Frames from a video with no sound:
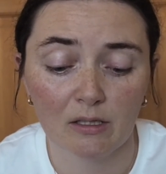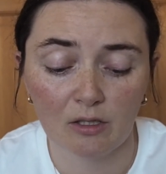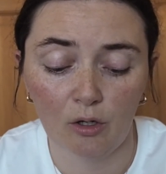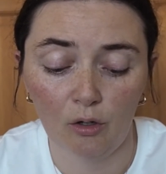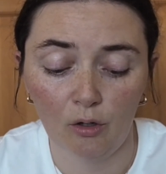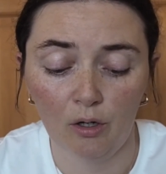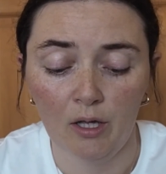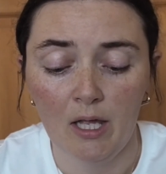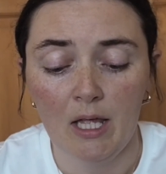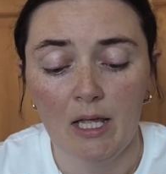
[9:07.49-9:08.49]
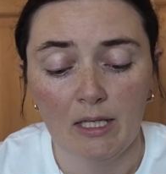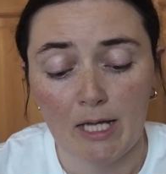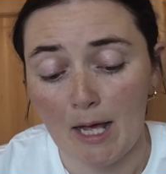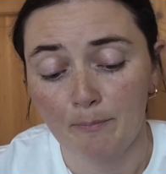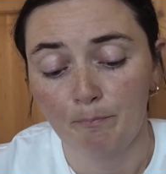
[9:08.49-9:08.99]
So
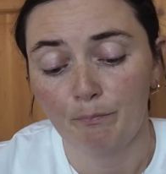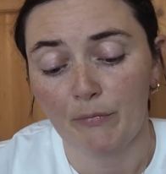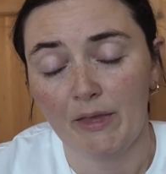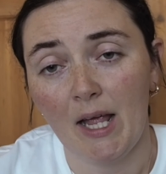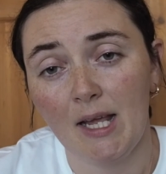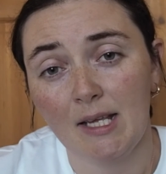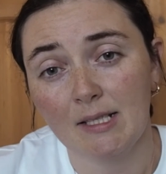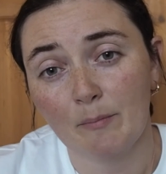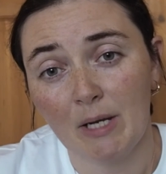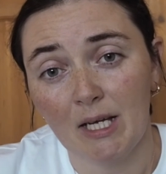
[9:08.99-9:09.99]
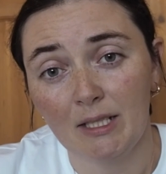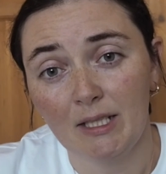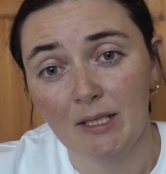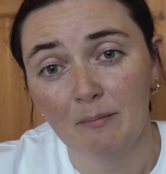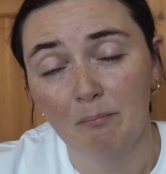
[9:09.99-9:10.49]
yeah, that is
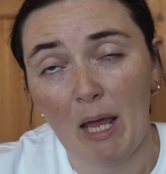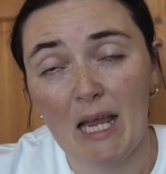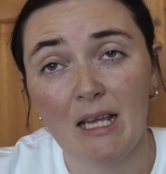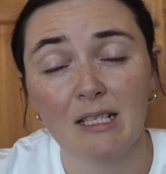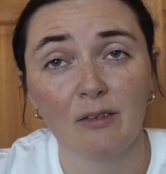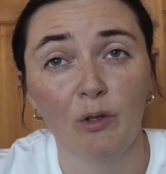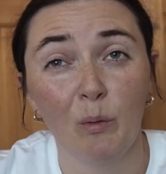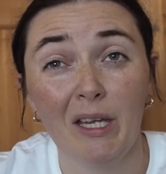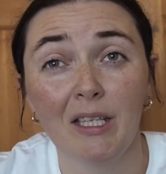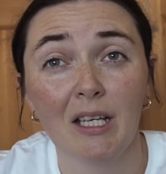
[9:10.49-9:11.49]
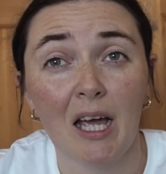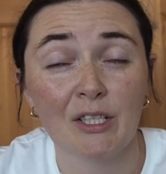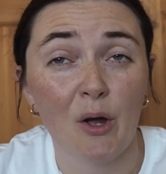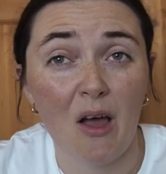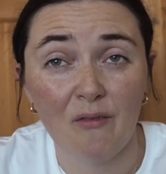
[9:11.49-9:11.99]
my peaks for the week. I
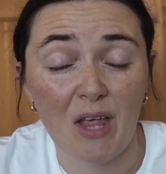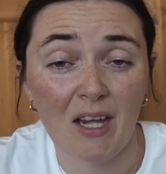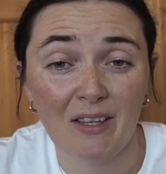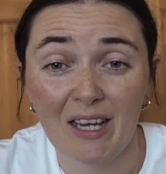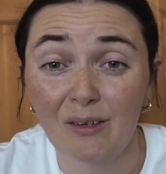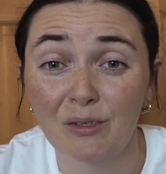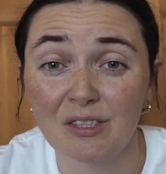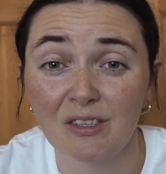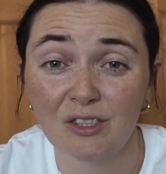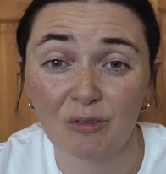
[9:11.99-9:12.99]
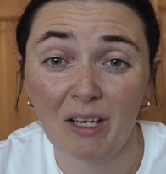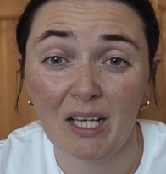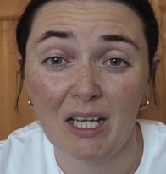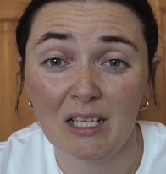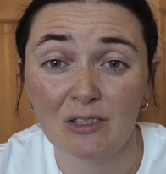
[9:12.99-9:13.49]
don't have anything else to
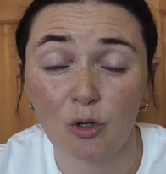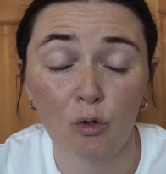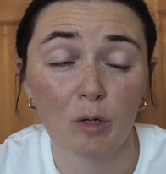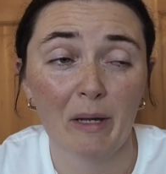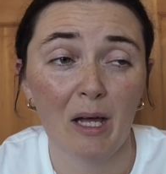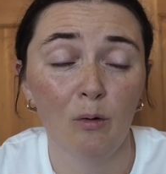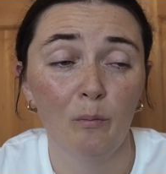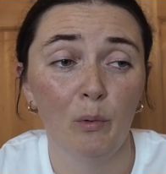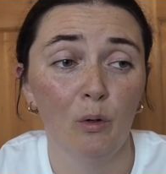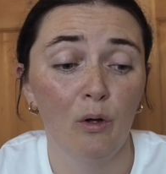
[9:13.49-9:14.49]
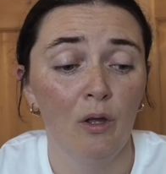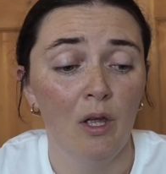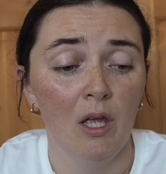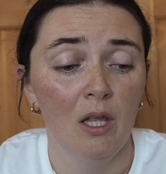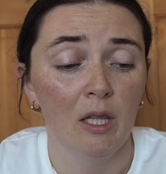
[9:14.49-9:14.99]
really talk about, but
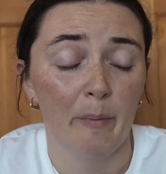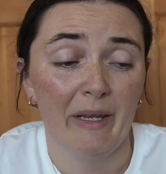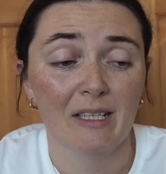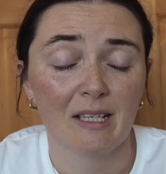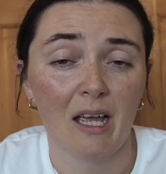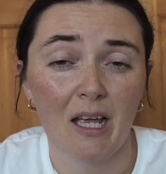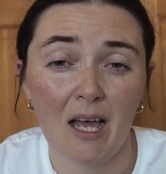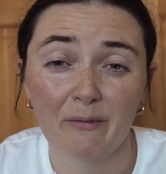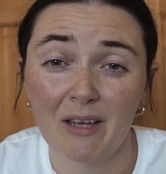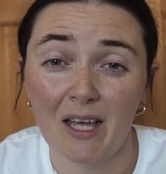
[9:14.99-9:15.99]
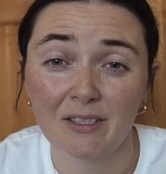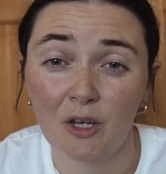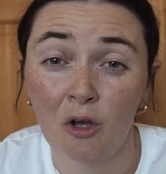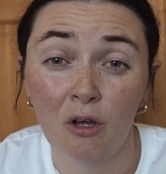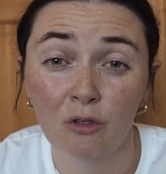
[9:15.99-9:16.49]
the peaks that I have had
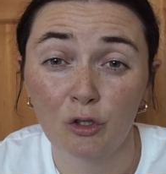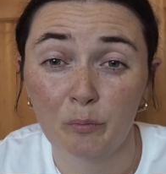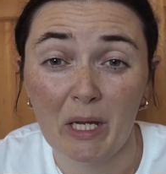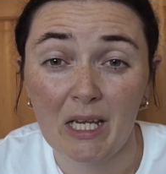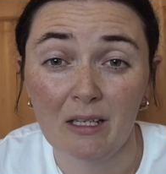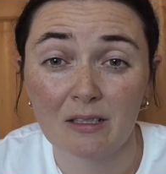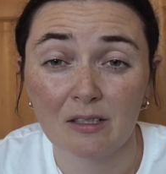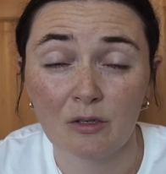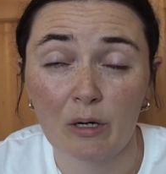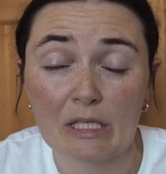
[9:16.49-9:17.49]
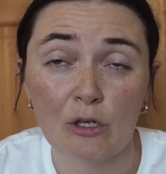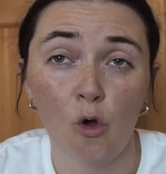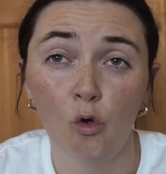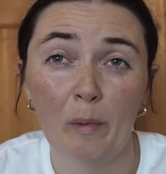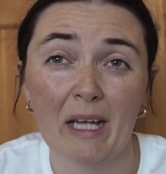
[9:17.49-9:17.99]
are good peaks, so it's not
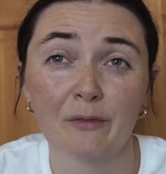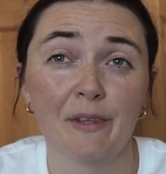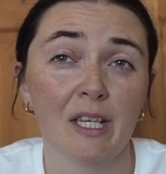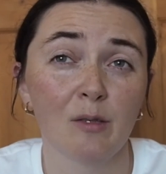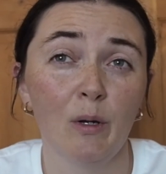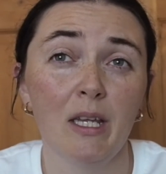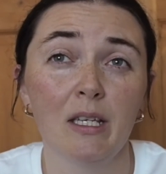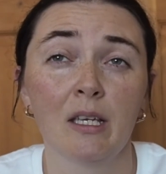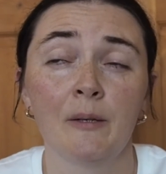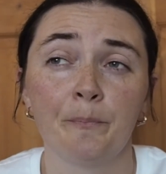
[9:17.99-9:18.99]
all bad for this week.